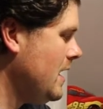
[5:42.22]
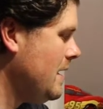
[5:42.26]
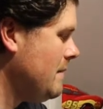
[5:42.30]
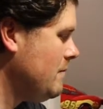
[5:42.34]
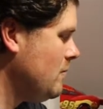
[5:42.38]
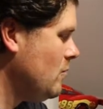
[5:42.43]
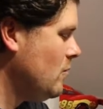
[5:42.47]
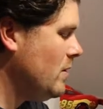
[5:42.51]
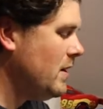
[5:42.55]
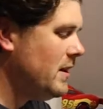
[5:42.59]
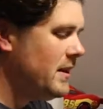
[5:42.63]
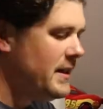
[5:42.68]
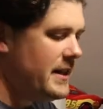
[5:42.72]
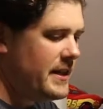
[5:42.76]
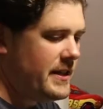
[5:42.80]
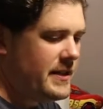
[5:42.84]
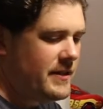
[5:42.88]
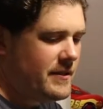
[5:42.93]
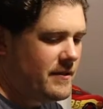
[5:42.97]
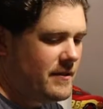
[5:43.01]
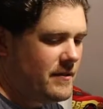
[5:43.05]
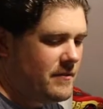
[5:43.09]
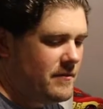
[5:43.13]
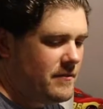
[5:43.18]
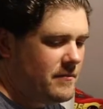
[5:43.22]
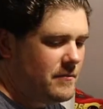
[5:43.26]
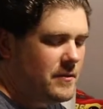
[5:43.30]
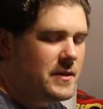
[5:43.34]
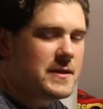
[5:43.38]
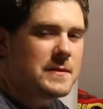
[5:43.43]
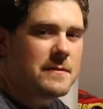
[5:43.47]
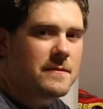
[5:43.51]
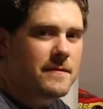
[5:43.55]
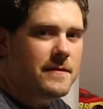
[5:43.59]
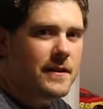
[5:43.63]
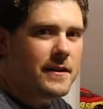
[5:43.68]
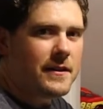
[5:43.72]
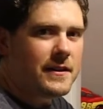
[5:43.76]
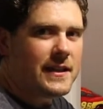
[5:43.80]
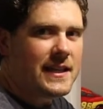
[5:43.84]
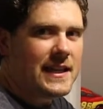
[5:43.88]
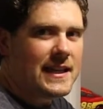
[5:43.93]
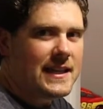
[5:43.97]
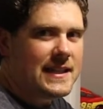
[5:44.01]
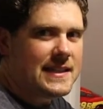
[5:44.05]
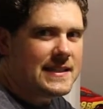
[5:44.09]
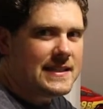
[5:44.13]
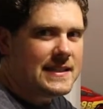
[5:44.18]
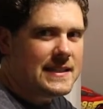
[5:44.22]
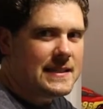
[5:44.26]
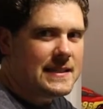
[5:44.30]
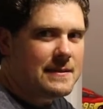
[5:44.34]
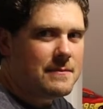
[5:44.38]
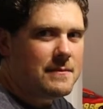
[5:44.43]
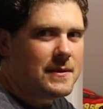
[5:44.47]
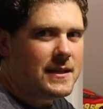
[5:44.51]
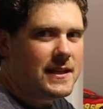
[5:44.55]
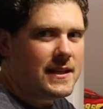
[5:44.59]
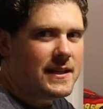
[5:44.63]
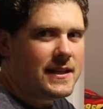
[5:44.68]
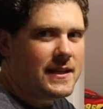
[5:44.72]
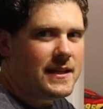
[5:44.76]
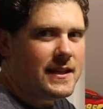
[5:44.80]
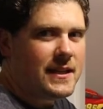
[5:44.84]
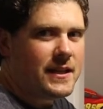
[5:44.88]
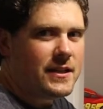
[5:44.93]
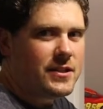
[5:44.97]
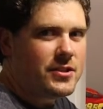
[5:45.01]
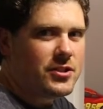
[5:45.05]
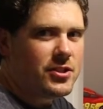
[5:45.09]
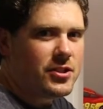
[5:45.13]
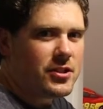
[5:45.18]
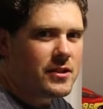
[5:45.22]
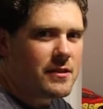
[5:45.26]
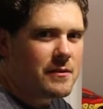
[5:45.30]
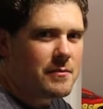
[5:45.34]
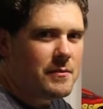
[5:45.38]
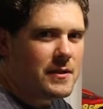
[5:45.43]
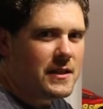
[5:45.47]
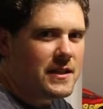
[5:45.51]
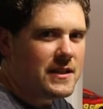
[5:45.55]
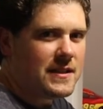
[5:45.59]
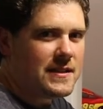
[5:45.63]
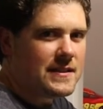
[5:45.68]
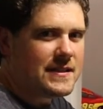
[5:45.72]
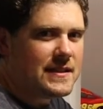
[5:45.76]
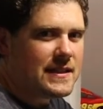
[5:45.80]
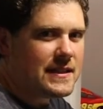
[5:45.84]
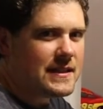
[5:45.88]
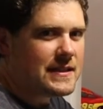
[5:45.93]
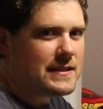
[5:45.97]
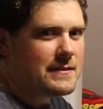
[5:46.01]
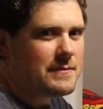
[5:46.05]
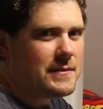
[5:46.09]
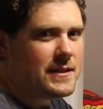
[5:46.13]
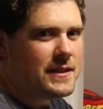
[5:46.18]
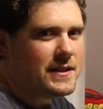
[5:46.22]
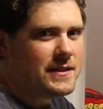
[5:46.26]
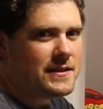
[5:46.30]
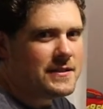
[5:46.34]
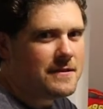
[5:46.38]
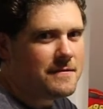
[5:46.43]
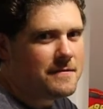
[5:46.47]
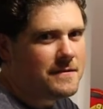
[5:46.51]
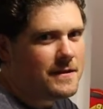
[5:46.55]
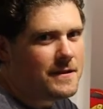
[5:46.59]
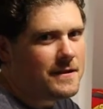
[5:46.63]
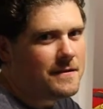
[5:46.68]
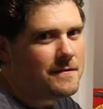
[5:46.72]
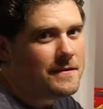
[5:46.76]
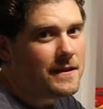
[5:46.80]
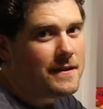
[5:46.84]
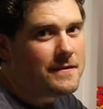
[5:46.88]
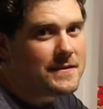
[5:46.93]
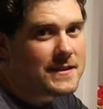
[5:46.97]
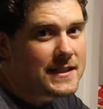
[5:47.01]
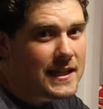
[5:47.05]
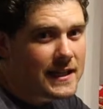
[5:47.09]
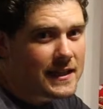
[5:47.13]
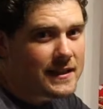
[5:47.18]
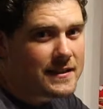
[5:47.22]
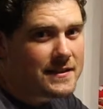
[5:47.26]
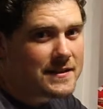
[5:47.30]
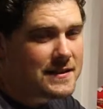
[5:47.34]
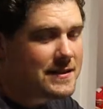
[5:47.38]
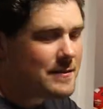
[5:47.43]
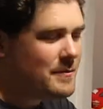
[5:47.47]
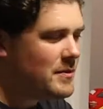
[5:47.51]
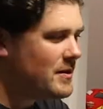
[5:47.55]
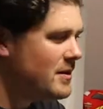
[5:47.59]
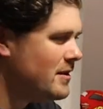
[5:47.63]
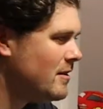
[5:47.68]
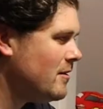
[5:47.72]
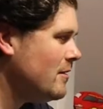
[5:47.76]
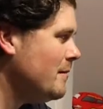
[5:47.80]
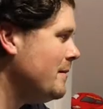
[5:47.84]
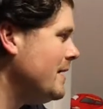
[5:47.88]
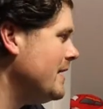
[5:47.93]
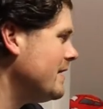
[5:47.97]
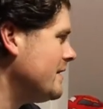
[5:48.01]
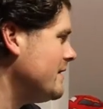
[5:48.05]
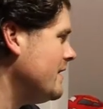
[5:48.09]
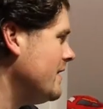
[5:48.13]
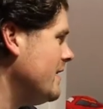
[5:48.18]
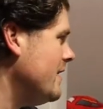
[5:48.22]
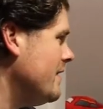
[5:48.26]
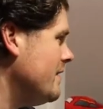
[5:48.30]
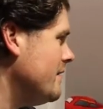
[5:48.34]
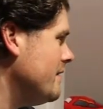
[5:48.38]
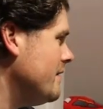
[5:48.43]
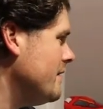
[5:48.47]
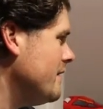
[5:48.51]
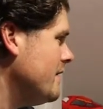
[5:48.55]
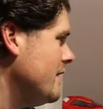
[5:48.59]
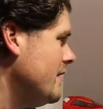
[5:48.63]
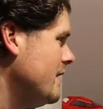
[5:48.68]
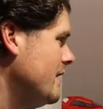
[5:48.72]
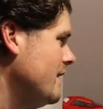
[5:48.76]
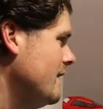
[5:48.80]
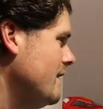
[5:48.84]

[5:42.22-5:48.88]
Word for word: Um, well, it was fairly easy, but it took me 6 minutes and 55 seconds to put it all back together.